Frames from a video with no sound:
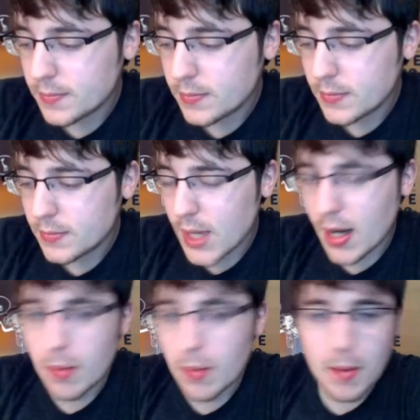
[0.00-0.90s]
And
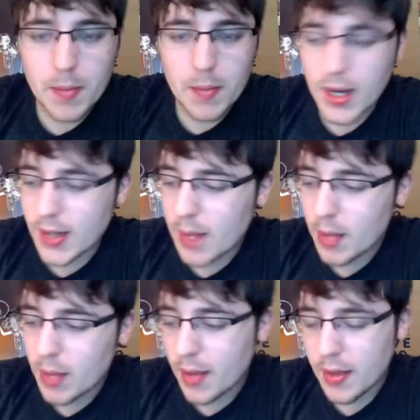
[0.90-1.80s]
I'll probably make a
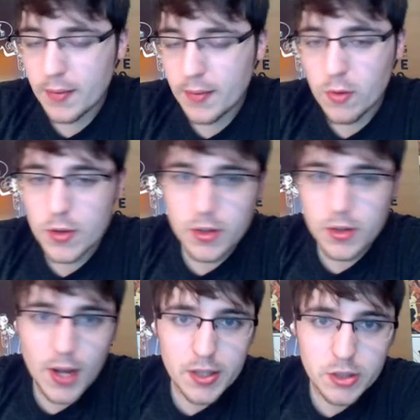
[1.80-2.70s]
Nightbot thing for it so you
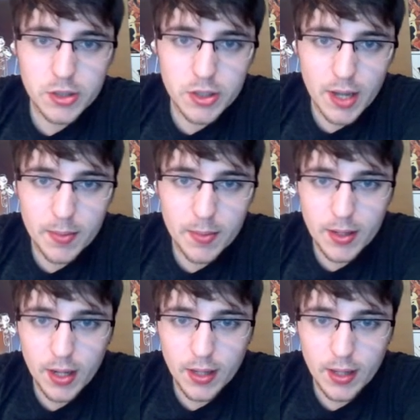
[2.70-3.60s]
guys can just type in
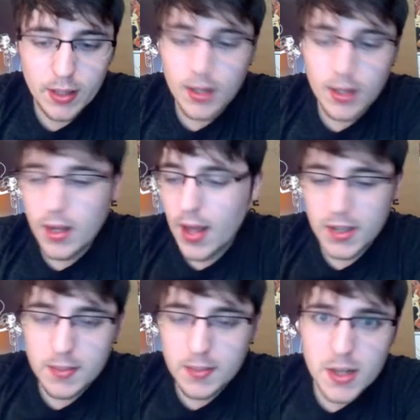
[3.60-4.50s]
like
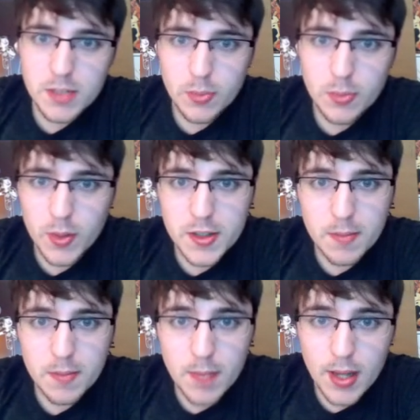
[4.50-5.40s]
exclamation point
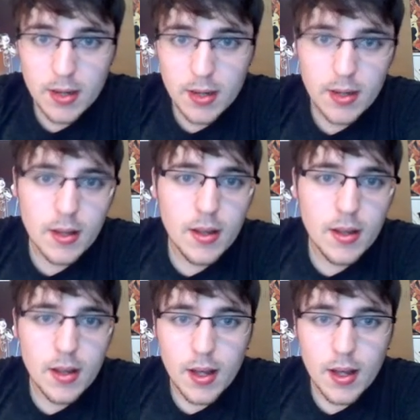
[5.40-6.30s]
submit
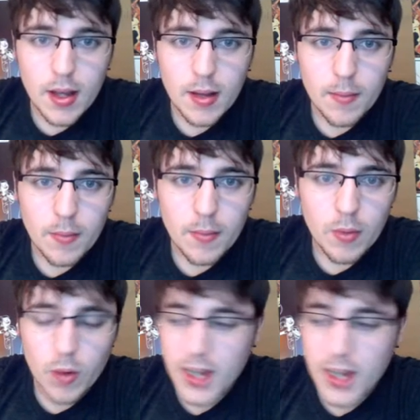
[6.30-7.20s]

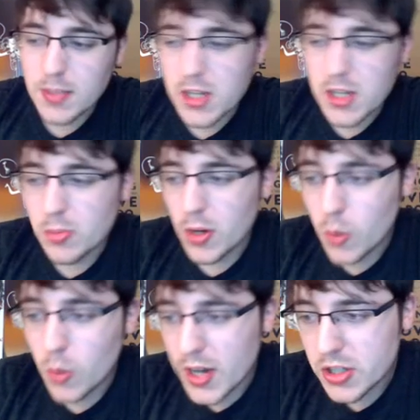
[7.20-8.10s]
or exclamation point
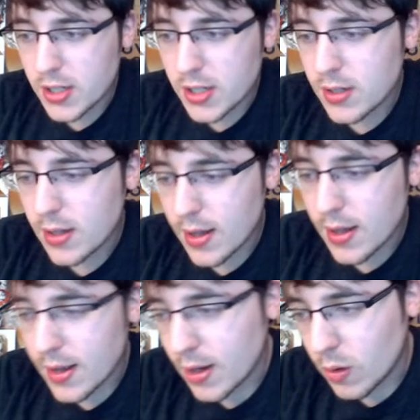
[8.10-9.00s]
question, and
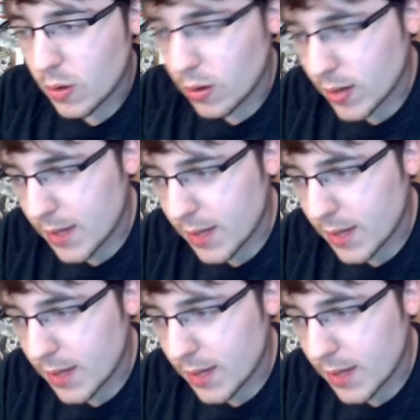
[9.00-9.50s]
then it will give you the